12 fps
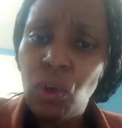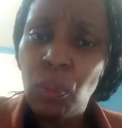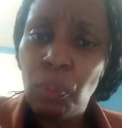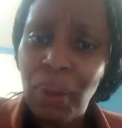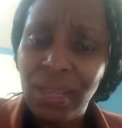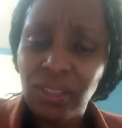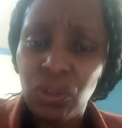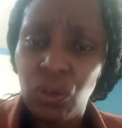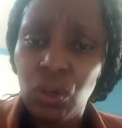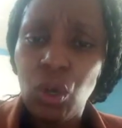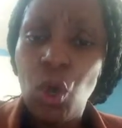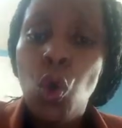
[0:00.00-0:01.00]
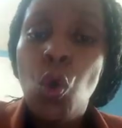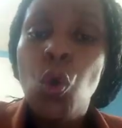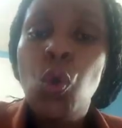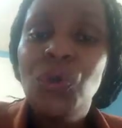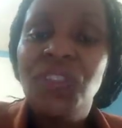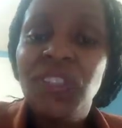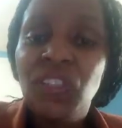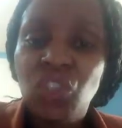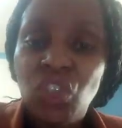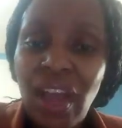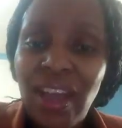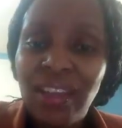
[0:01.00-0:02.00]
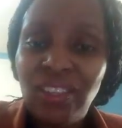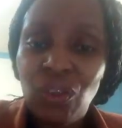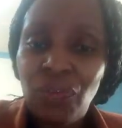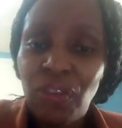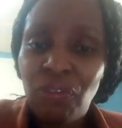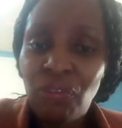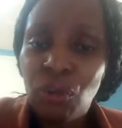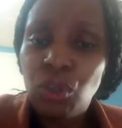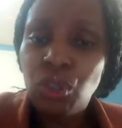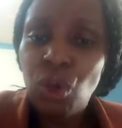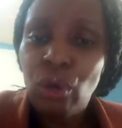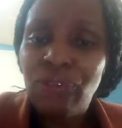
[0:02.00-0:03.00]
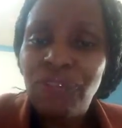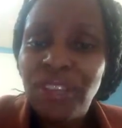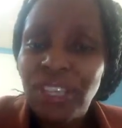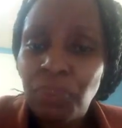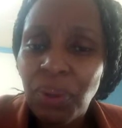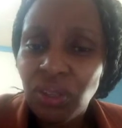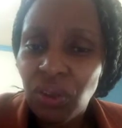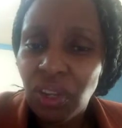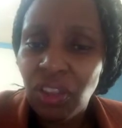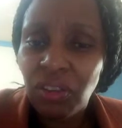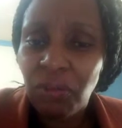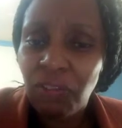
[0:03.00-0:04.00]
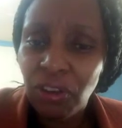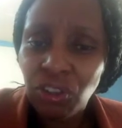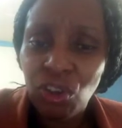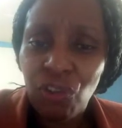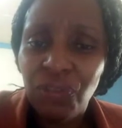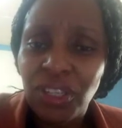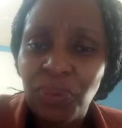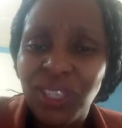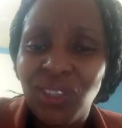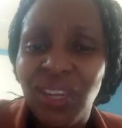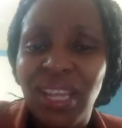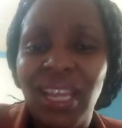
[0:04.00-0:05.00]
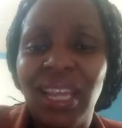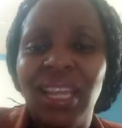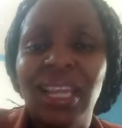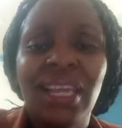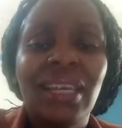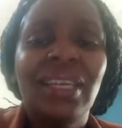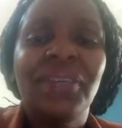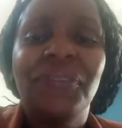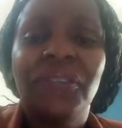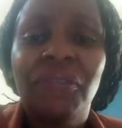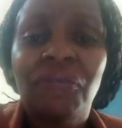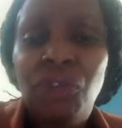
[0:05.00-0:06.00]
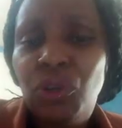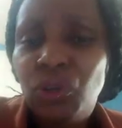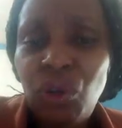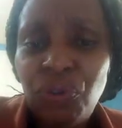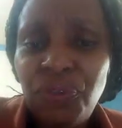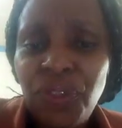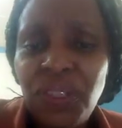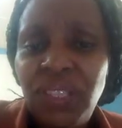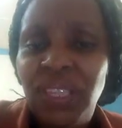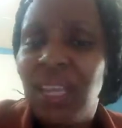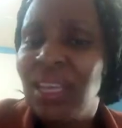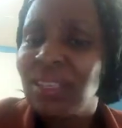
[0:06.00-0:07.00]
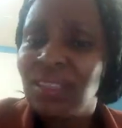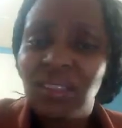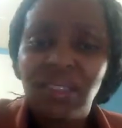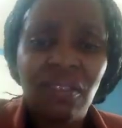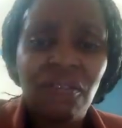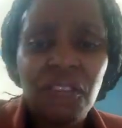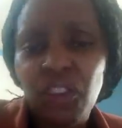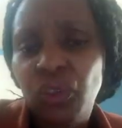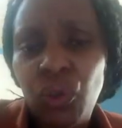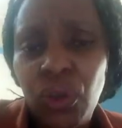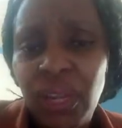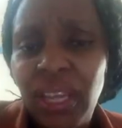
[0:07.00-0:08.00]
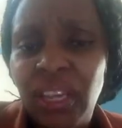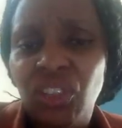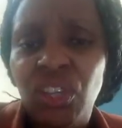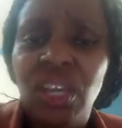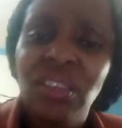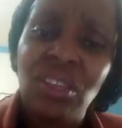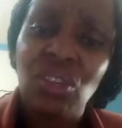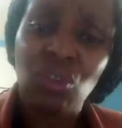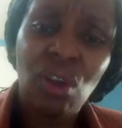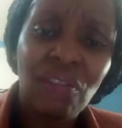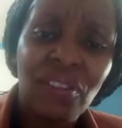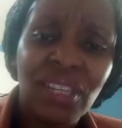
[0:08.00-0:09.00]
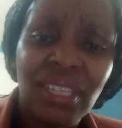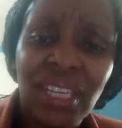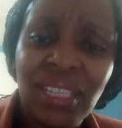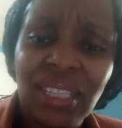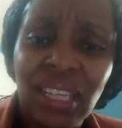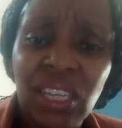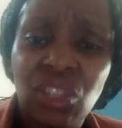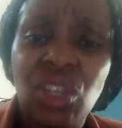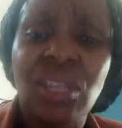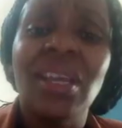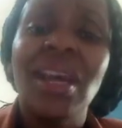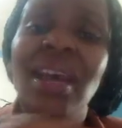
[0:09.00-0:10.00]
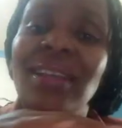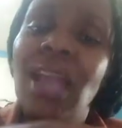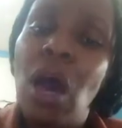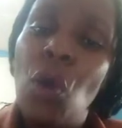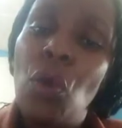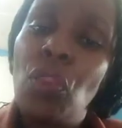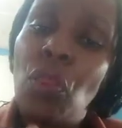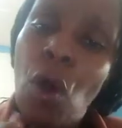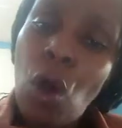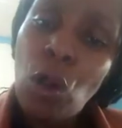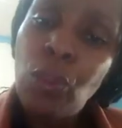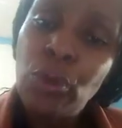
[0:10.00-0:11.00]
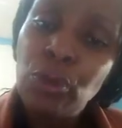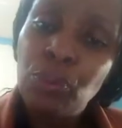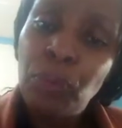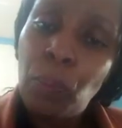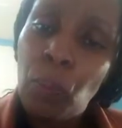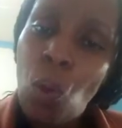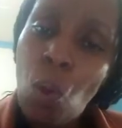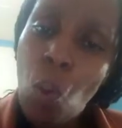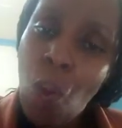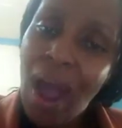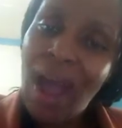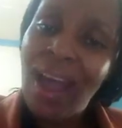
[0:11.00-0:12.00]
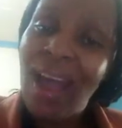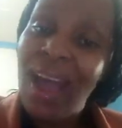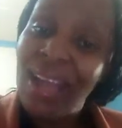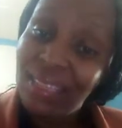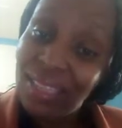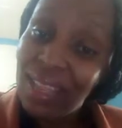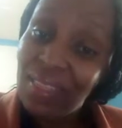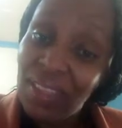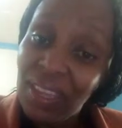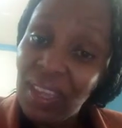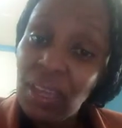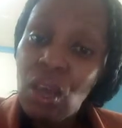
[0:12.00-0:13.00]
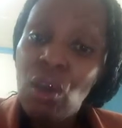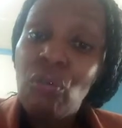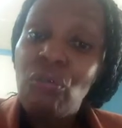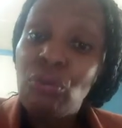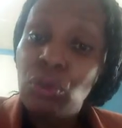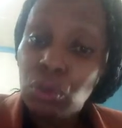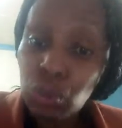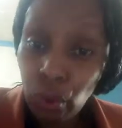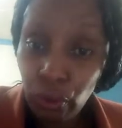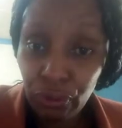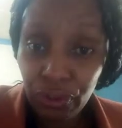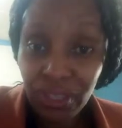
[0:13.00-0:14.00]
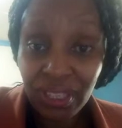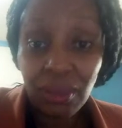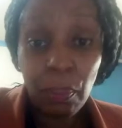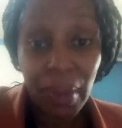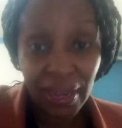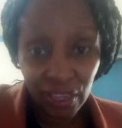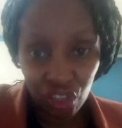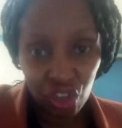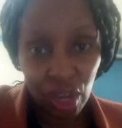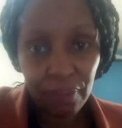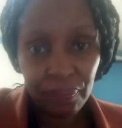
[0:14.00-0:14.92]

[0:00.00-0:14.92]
person who is in charge of the front office personnel. Now, the front office personnel is the front office desk, the reservation agent, the travel desk agent. Now, all those people work under the front office manager.